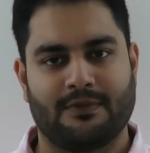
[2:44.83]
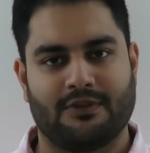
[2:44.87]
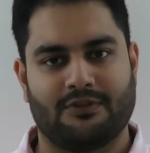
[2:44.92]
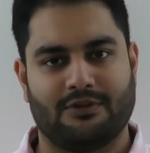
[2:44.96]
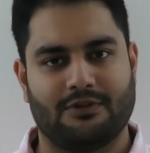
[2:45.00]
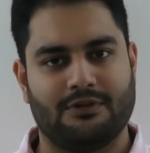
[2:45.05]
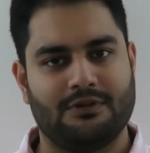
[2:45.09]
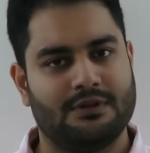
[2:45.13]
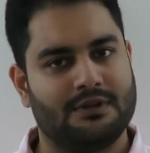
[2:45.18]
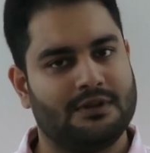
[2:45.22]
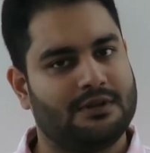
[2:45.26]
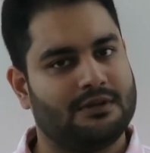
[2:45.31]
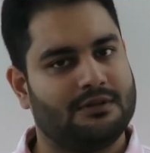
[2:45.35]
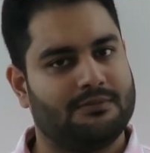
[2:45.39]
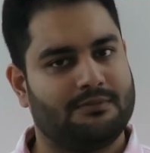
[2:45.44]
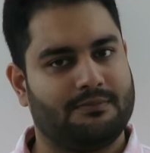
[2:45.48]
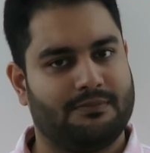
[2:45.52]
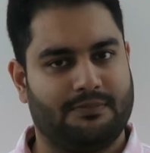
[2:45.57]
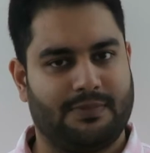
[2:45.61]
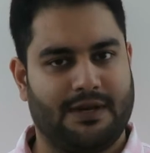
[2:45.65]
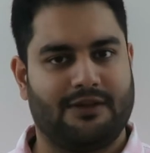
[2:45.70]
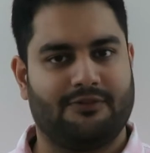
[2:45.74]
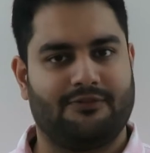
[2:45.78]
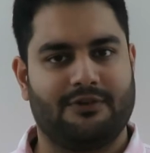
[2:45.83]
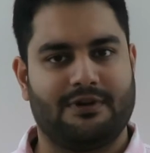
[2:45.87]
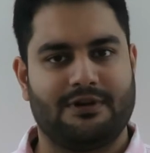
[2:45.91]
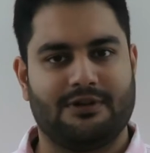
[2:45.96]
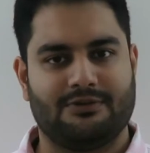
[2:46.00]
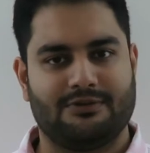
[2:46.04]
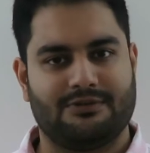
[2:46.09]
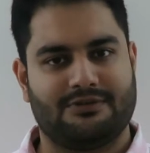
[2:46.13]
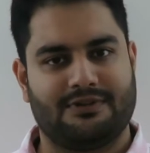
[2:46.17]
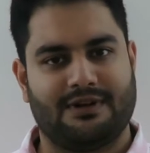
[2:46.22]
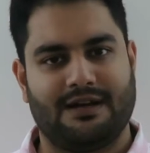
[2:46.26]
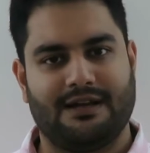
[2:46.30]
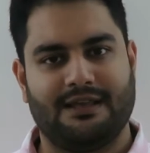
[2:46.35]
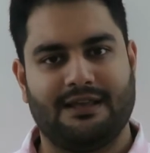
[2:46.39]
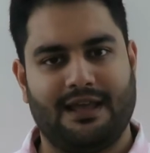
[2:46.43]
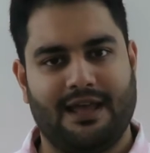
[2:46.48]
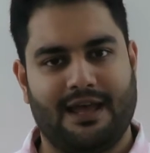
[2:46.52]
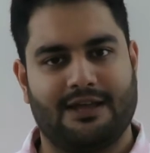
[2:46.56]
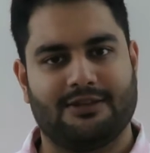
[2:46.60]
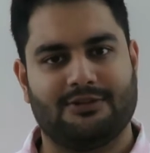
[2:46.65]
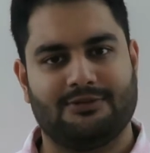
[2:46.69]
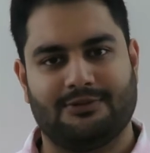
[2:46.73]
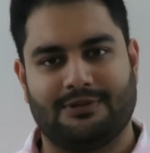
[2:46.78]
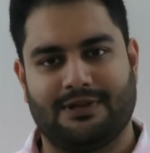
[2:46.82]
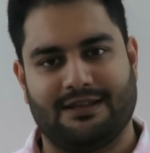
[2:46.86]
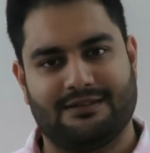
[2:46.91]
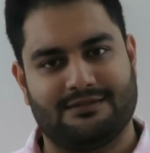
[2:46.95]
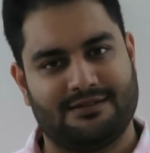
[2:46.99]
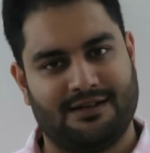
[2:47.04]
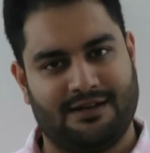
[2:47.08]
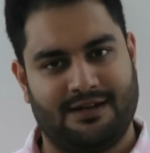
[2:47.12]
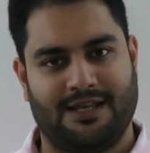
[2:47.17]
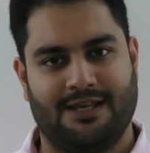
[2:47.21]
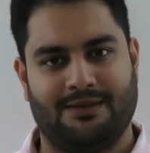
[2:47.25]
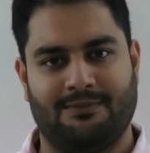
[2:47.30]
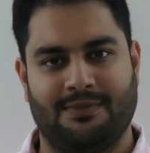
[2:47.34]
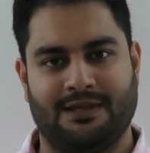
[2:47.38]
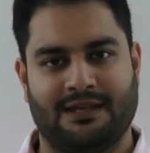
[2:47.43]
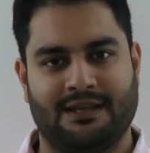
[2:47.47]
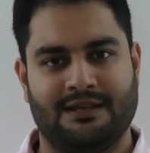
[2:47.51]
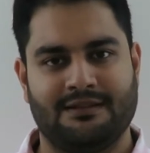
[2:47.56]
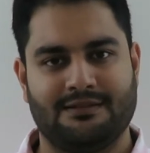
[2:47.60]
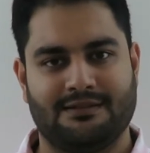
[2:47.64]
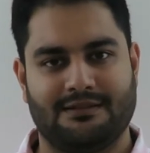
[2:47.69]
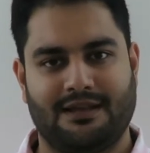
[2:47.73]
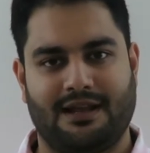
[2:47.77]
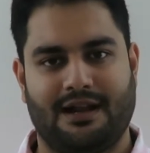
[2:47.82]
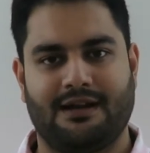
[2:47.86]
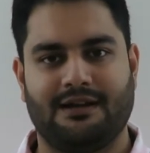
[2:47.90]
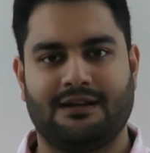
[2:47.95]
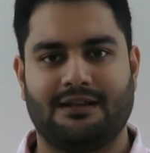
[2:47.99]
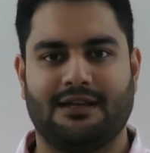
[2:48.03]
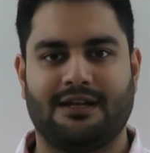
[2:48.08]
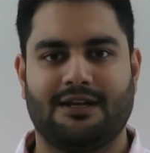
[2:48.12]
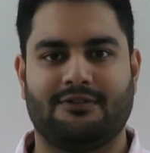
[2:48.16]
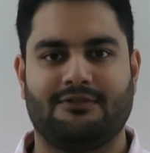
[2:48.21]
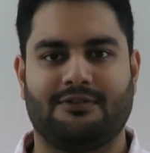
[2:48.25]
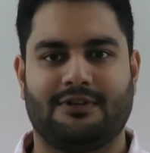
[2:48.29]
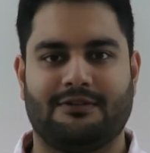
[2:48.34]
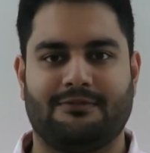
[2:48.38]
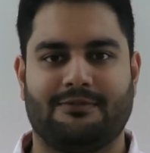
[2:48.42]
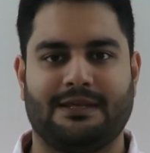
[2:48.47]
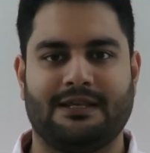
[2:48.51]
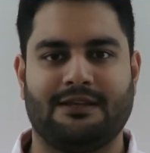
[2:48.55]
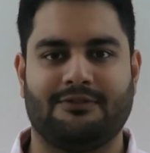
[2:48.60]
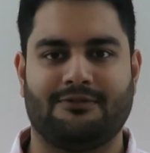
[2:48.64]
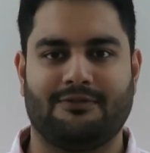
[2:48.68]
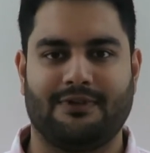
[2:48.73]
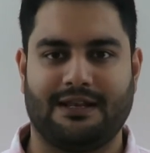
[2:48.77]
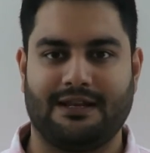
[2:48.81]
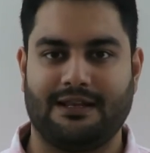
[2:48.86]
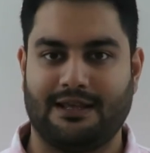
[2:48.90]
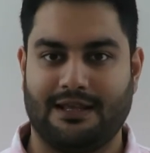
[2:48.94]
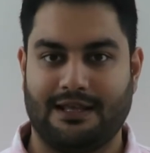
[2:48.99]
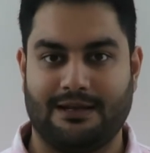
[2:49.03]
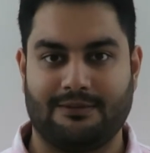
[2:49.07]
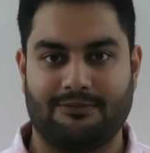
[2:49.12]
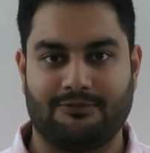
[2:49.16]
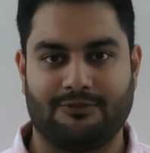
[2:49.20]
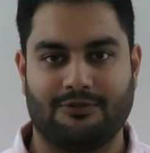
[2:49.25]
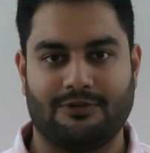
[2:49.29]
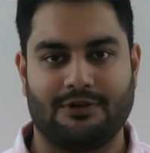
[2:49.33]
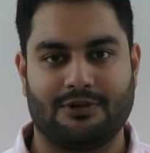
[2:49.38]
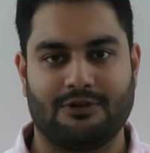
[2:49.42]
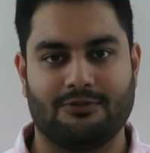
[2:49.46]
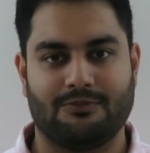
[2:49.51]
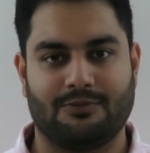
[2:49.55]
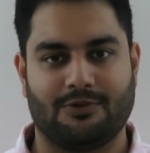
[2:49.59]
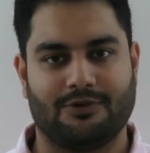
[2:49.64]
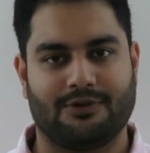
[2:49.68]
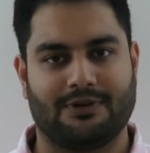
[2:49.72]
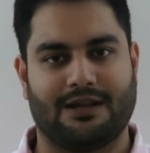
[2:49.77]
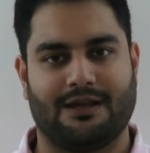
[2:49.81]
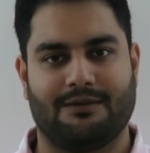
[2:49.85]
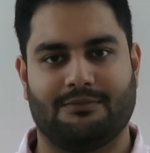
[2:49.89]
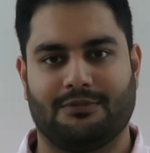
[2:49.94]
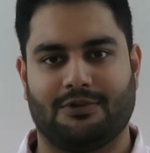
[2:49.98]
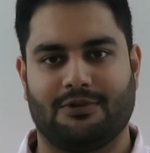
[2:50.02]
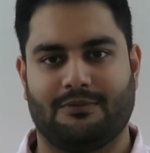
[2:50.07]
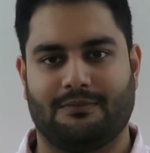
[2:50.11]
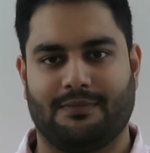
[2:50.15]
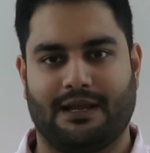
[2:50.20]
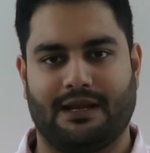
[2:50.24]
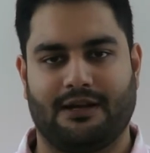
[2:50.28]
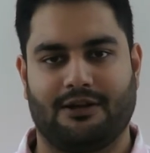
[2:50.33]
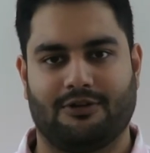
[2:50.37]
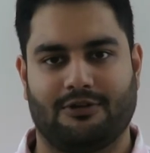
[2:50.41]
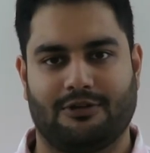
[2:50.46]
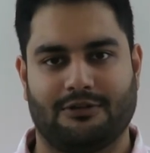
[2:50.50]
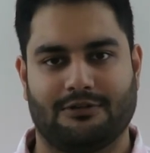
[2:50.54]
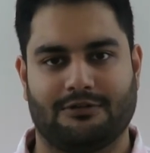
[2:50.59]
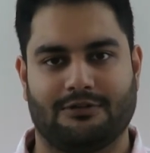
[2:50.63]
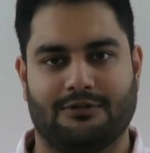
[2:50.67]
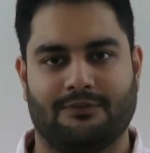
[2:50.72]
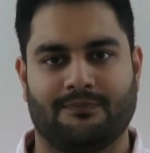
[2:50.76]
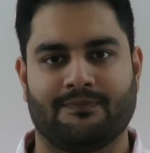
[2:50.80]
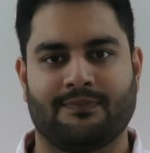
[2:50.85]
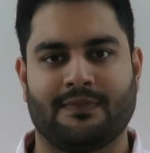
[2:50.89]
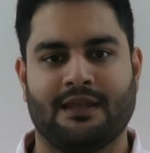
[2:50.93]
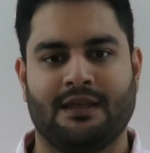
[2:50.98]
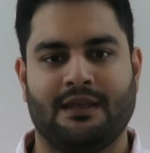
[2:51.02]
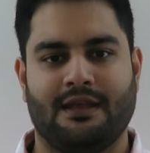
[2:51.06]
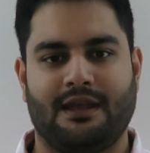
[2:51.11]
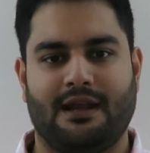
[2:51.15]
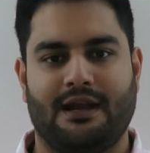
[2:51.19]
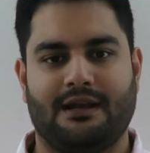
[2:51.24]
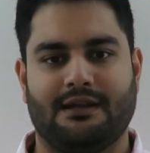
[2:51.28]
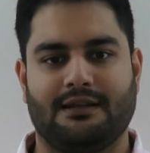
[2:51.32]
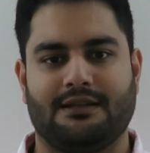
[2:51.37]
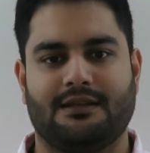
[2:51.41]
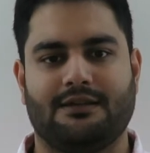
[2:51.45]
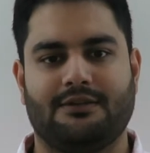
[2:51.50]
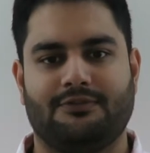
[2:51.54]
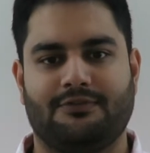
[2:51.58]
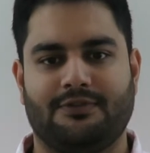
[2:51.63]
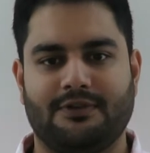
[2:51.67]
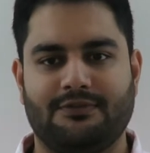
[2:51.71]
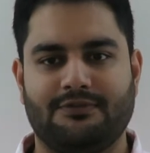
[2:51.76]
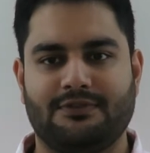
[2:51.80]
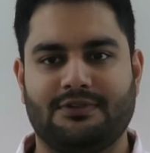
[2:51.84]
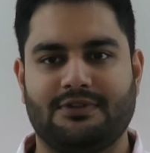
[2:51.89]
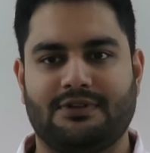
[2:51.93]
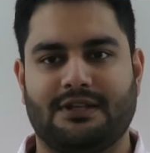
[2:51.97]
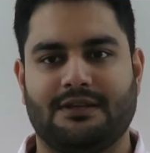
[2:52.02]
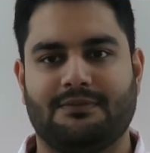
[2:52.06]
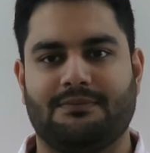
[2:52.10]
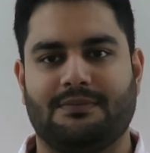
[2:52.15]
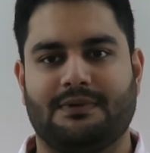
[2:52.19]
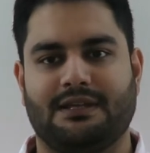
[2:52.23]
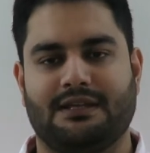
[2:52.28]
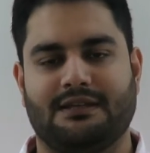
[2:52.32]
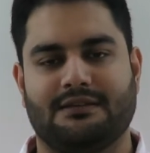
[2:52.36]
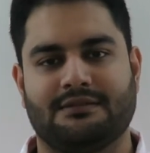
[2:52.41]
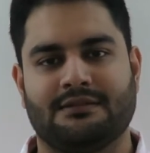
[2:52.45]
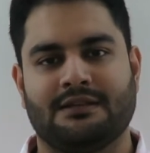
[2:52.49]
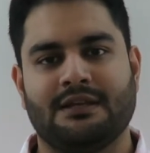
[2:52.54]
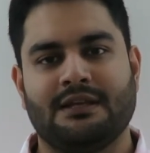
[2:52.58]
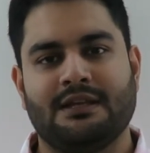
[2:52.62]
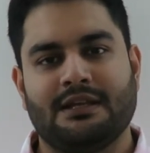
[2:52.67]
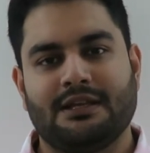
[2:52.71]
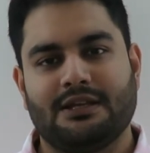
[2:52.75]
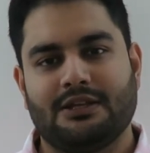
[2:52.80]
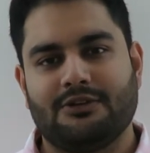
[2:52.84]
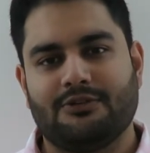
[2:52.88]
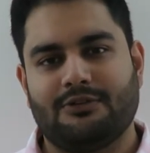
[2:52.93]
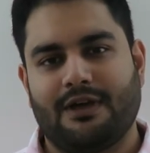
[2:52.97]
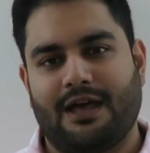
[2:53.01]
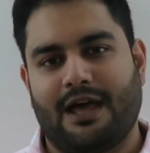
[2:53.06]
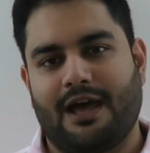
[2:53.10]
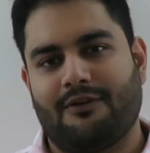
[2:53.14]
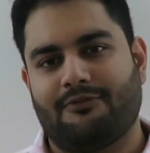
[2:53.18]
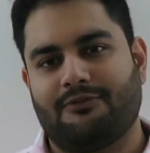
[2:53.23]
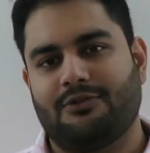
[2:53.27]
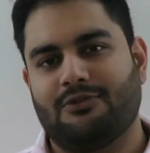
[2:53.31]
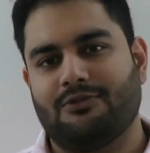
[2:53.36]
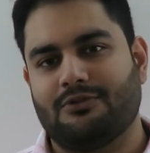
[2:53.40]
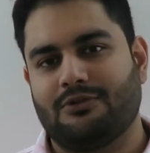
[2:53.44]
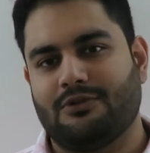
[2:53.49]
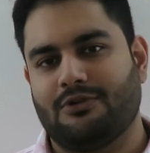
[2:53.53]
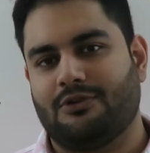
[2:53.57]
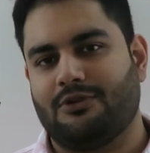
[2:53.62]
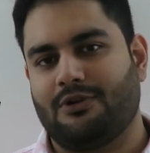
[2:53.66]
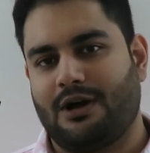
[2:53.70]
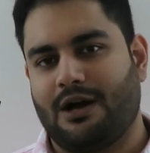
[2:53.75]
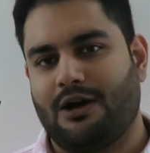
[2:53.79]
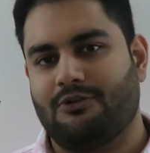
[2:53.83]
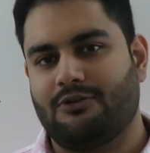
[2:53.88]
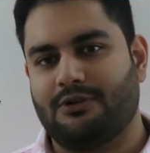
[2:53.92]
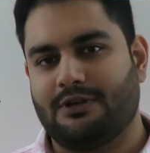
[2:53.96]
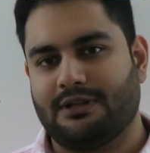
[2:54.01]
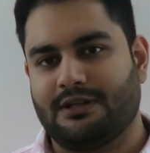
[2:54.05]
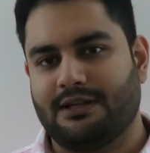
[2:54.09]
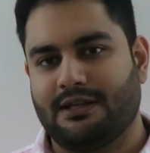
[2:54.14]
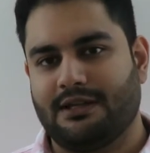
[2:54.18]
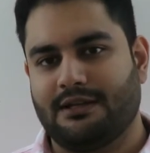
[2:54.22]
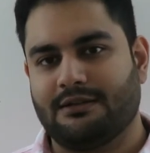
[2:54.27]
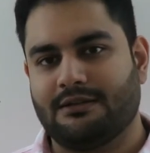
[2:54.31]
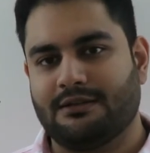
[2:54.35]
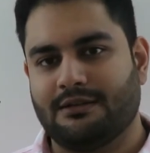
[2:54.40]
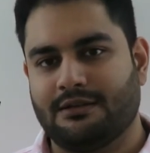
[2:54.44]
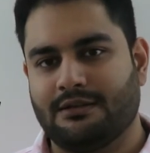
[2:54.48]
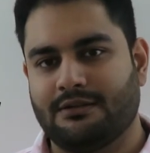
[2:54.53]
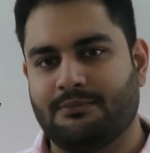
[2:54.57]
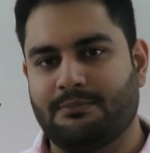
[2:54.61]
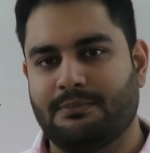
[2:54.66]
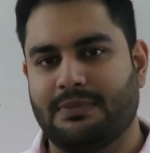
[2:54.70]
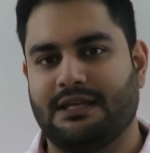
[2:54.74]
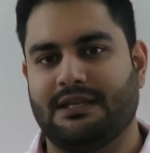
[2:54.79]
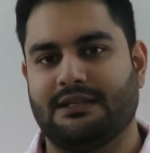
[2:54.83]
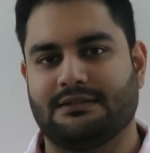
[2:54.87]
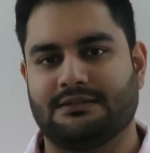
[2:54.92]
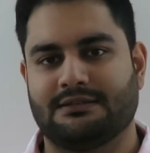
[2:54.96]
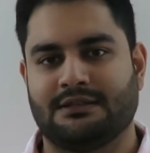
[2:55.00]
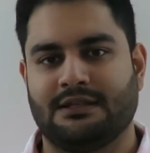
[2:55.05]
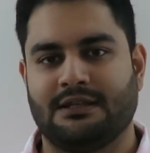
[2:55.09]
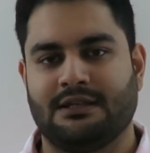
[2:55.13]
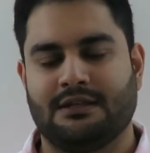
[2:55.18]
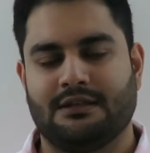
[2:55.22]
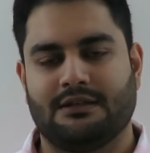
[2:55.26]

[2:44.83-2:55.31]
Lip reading: So prefer to study as soon as the day begins, and it will be very helpful to program your mind also. And the fifth tip is, you have to go out in peace.